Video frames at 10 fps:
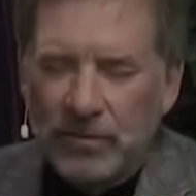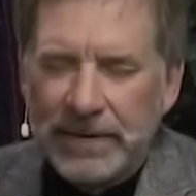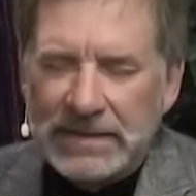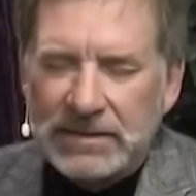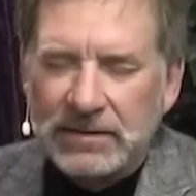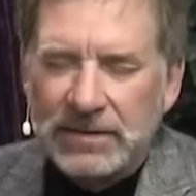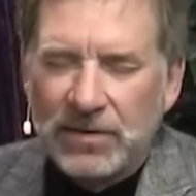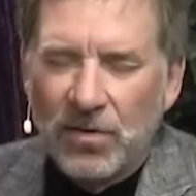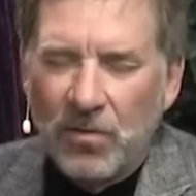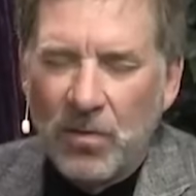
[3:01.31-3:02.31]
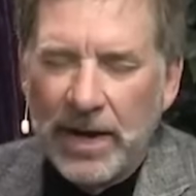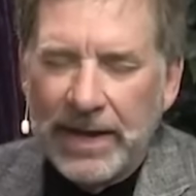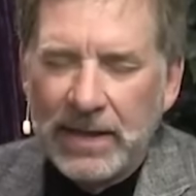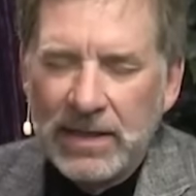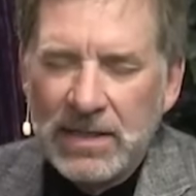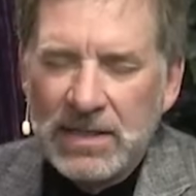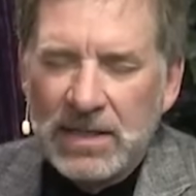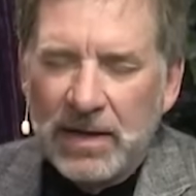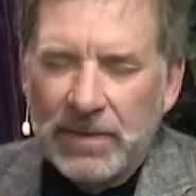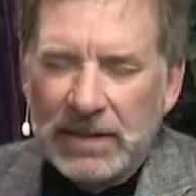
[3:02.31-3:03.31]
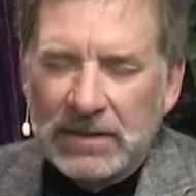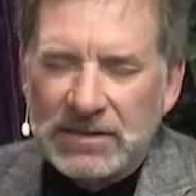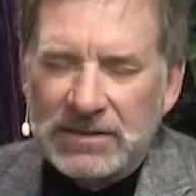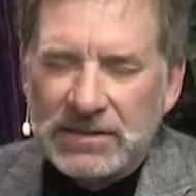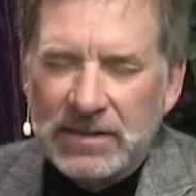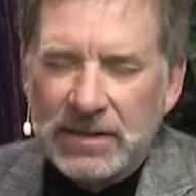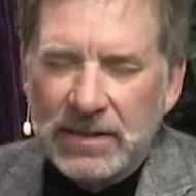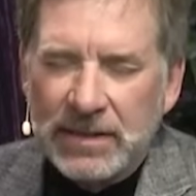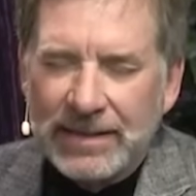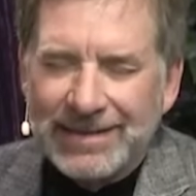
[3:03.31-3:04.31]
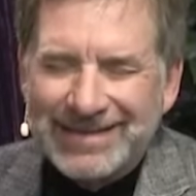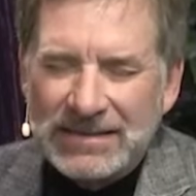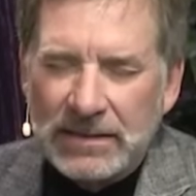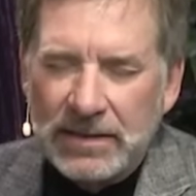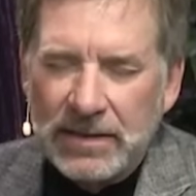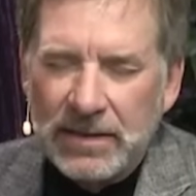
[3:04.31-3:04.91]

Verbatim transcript: will basically go away, because it doesn't,